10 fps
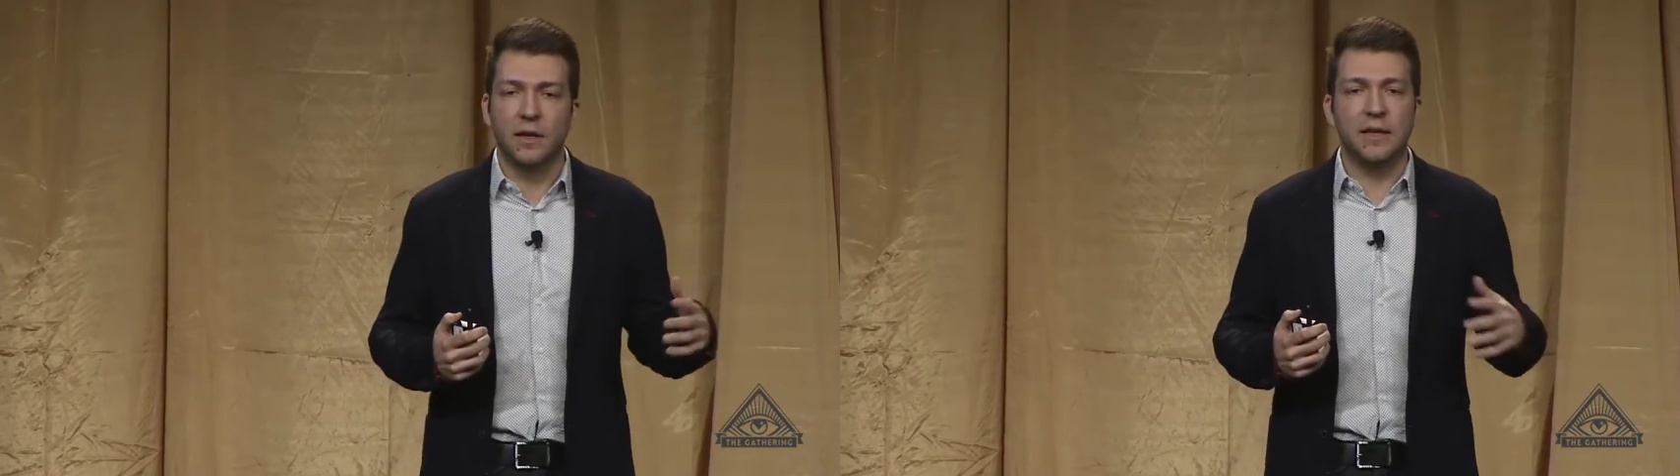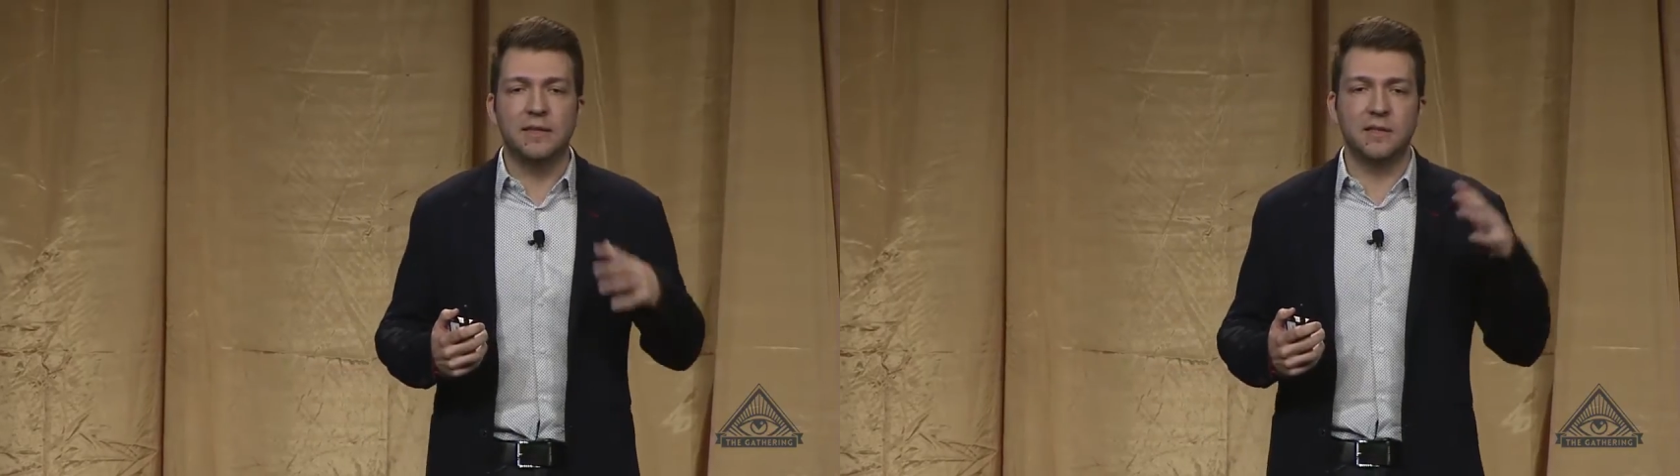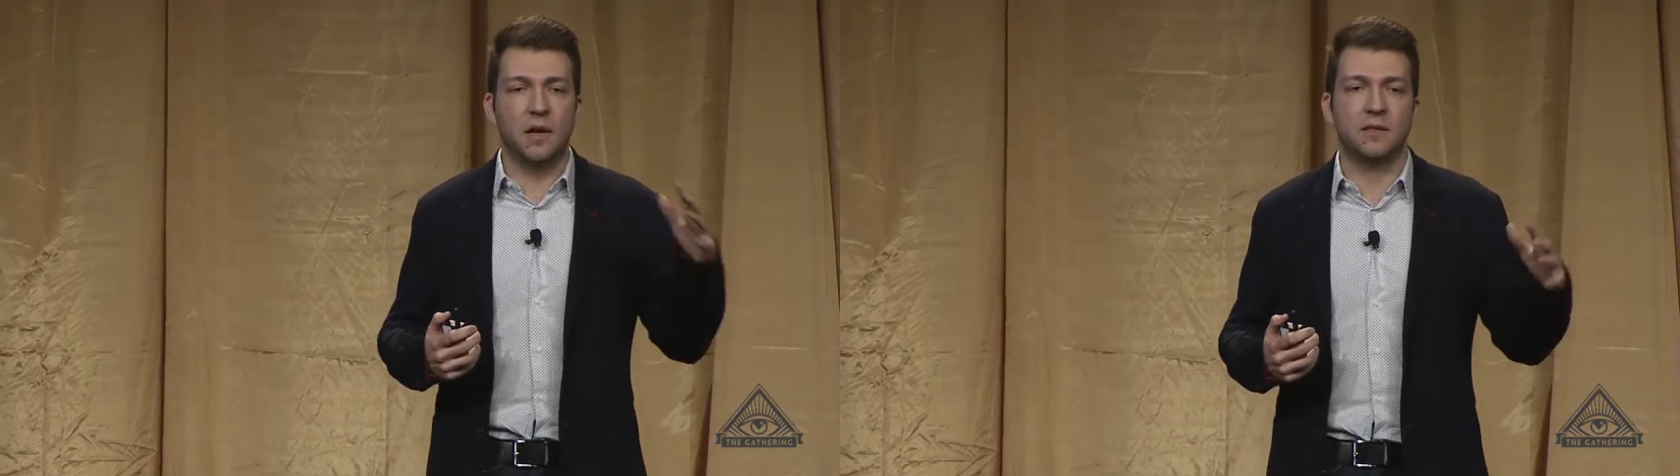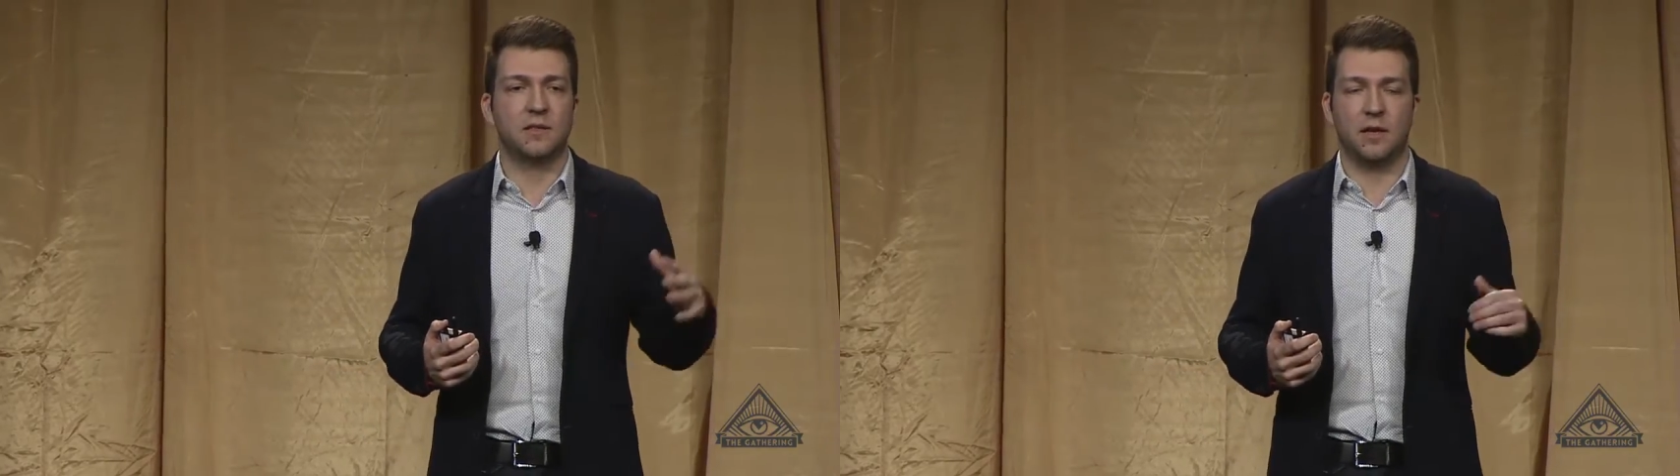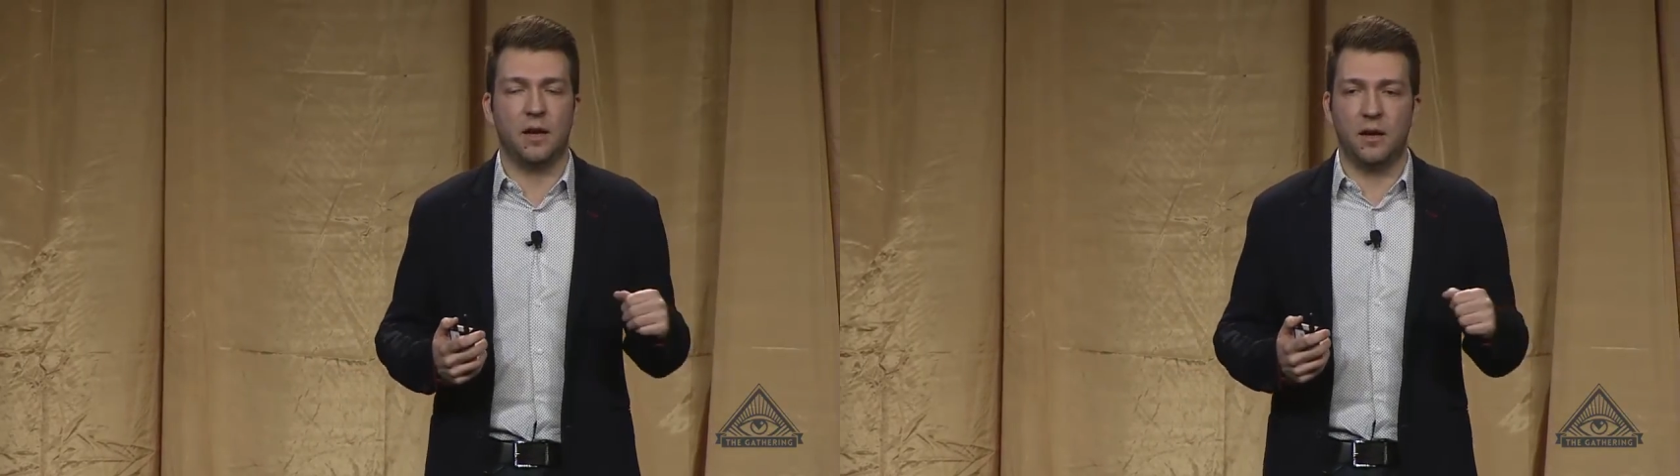is not
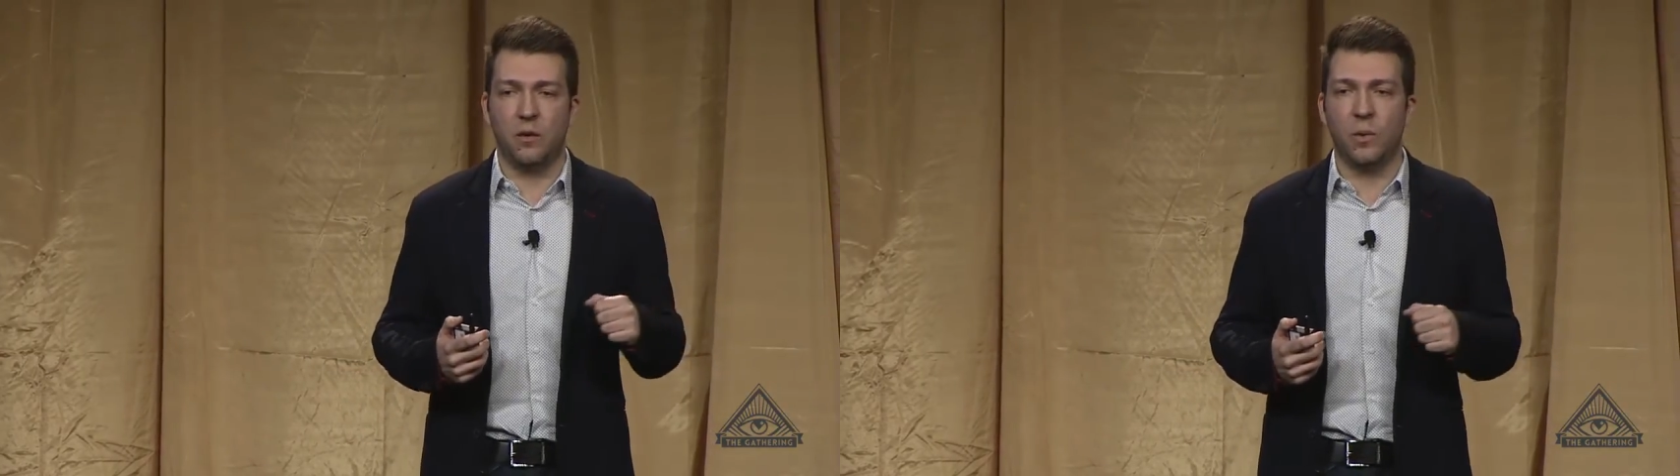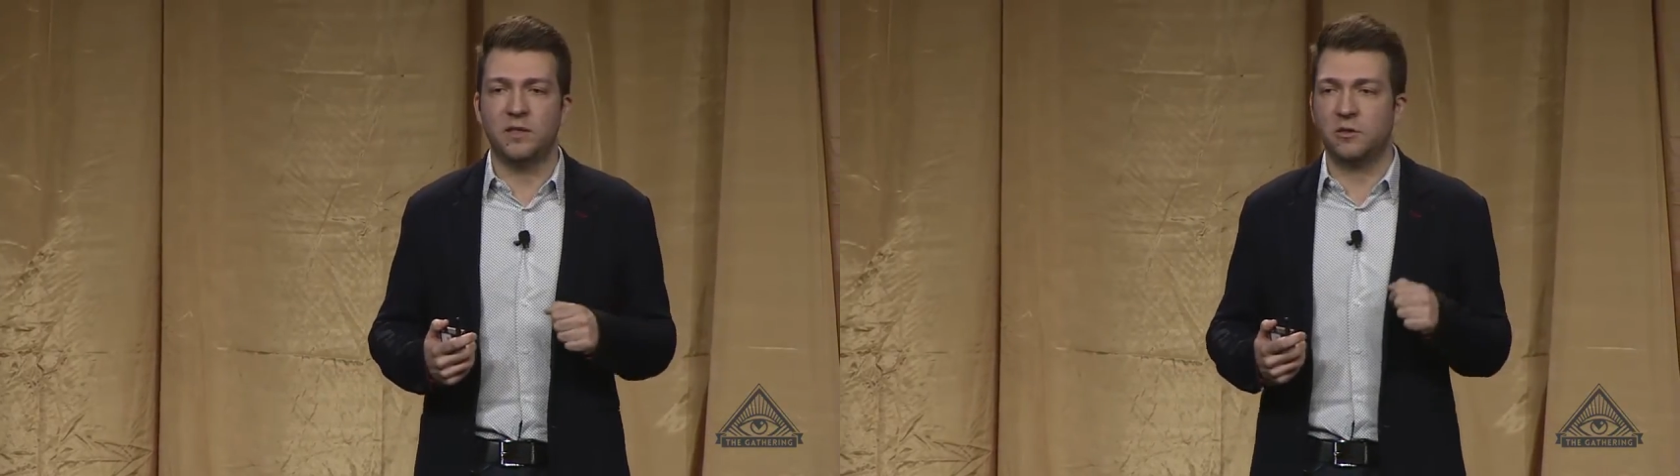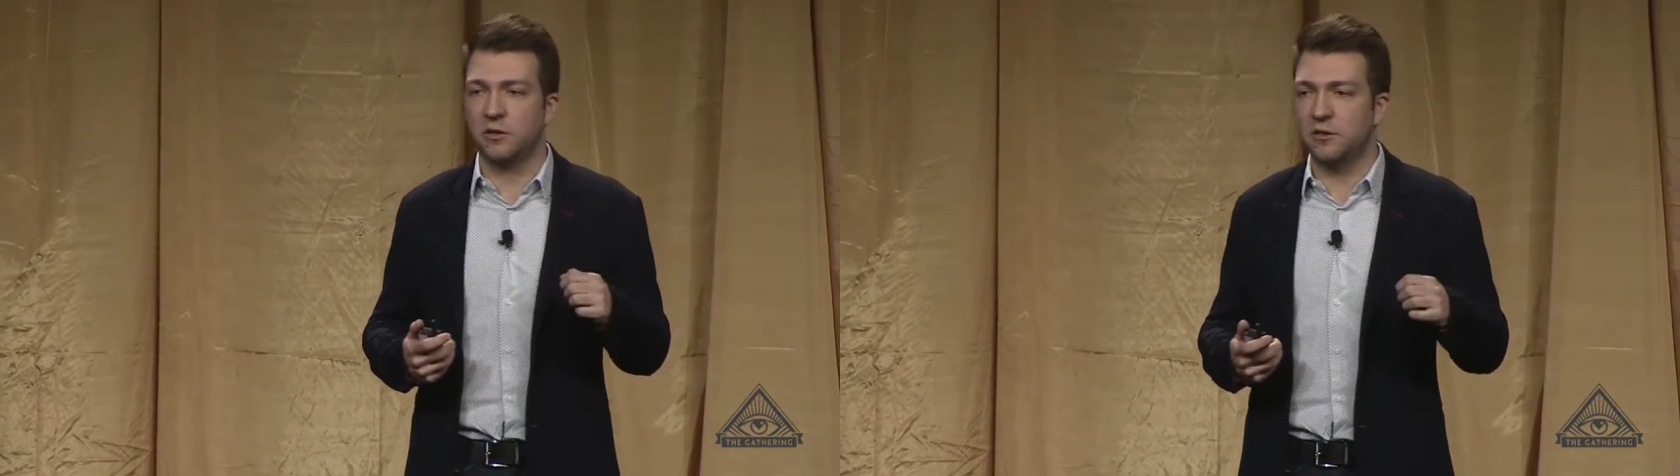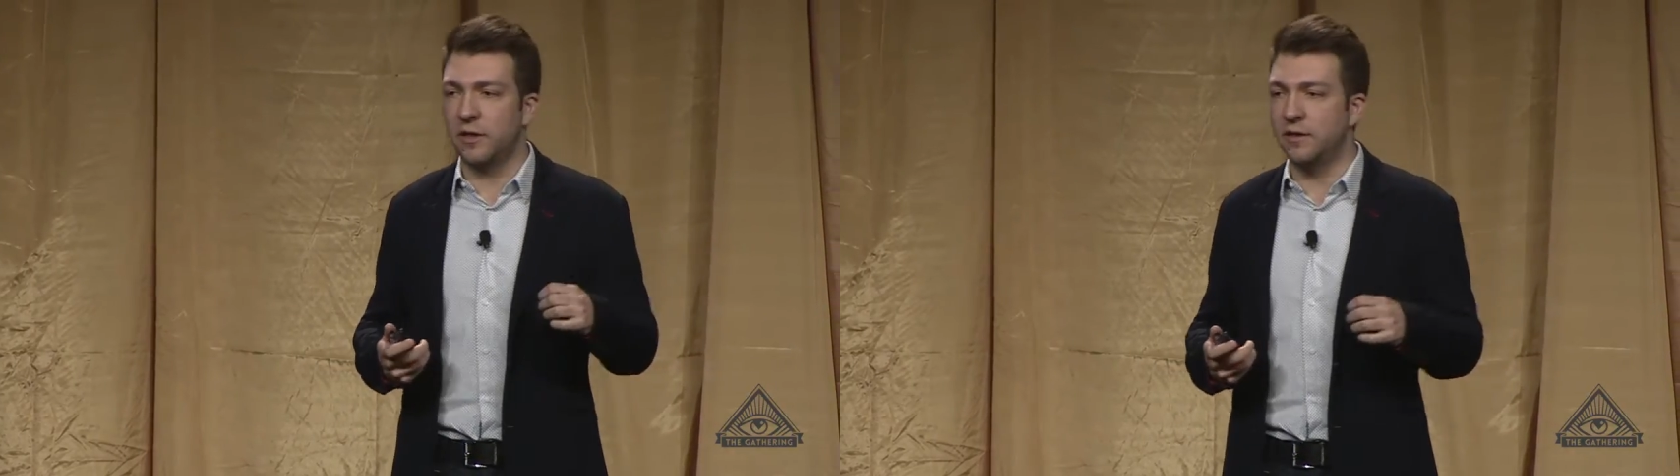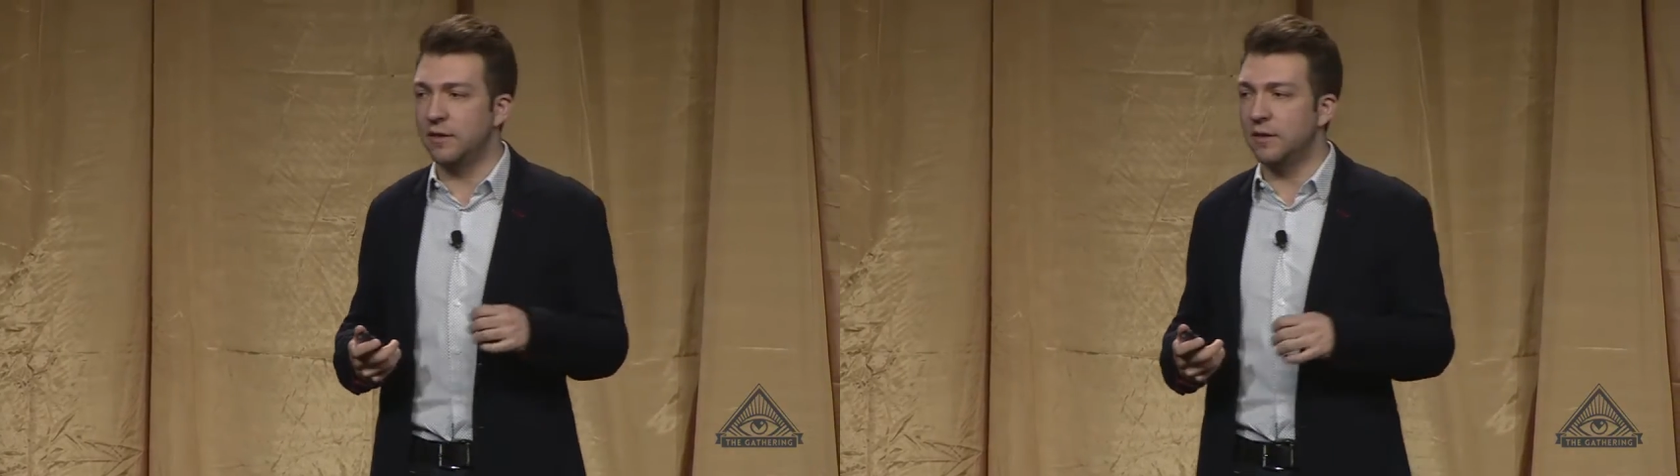uh, what Cirque du
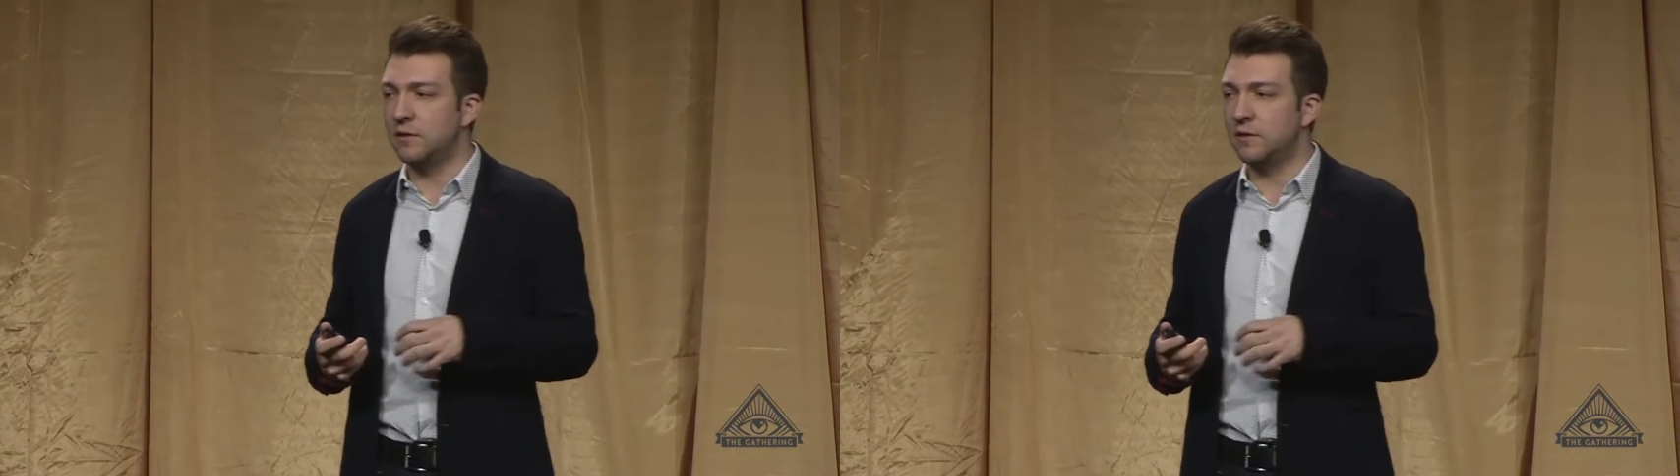Soleil did.